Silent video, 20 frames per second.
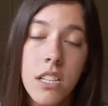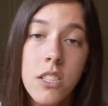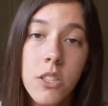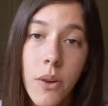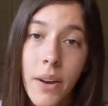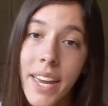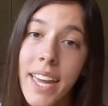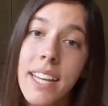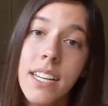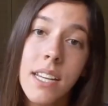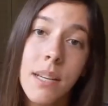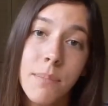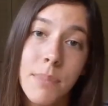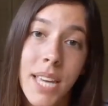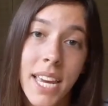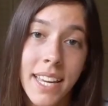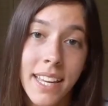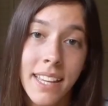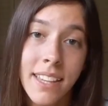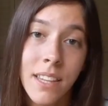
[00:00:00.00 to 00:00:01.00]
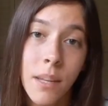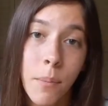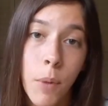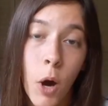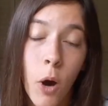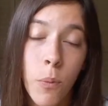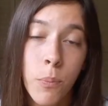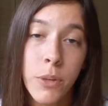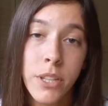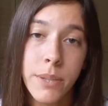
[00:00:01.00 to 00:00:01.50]
So I ended up taking them
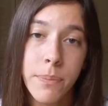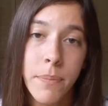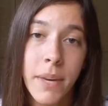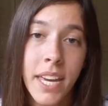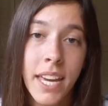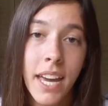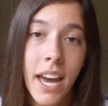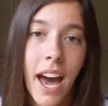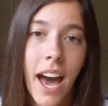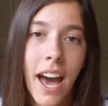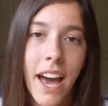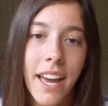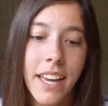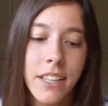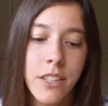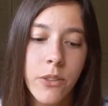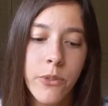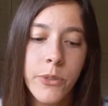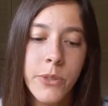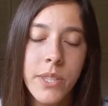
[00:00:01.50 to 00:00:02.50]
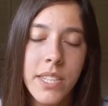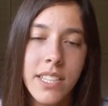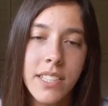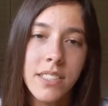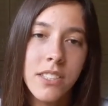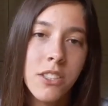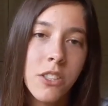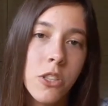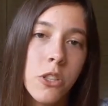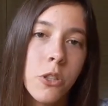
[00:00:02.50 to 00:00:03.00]
home with me. I used
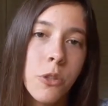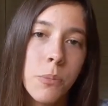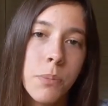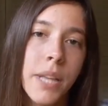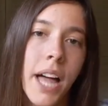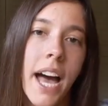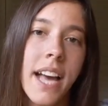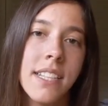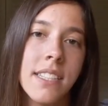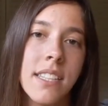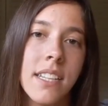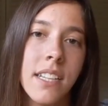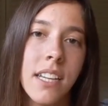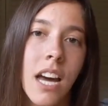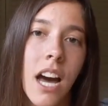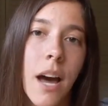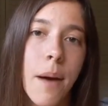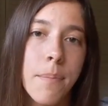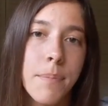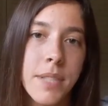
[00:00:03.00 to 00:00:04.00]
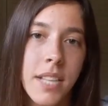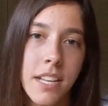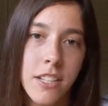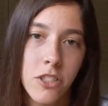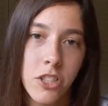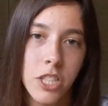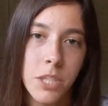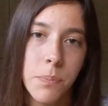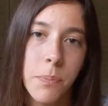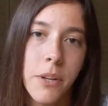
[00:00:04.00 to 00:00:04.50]
these two plastic cups and
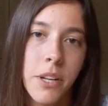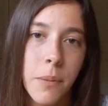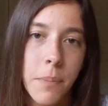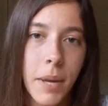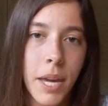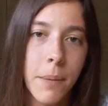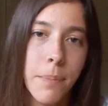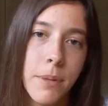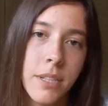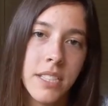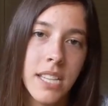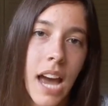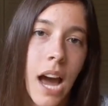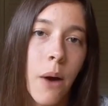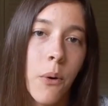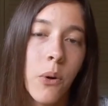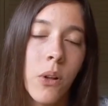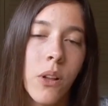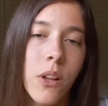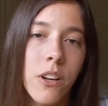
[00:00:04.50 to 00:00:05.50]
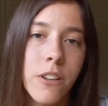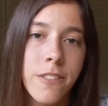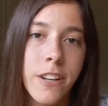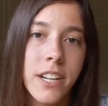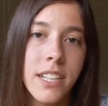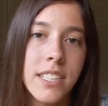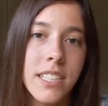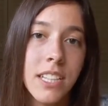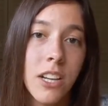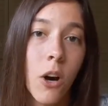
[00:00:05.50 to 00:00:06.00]
just put a paper towel over
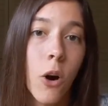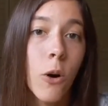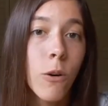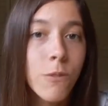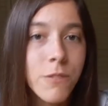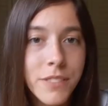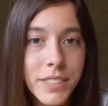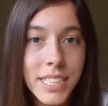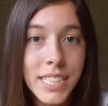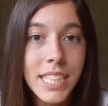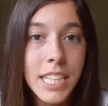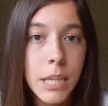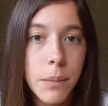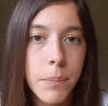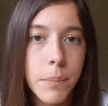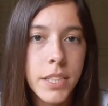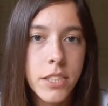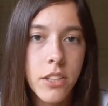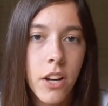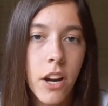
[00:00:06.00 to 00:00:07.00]
it to hopefully keep it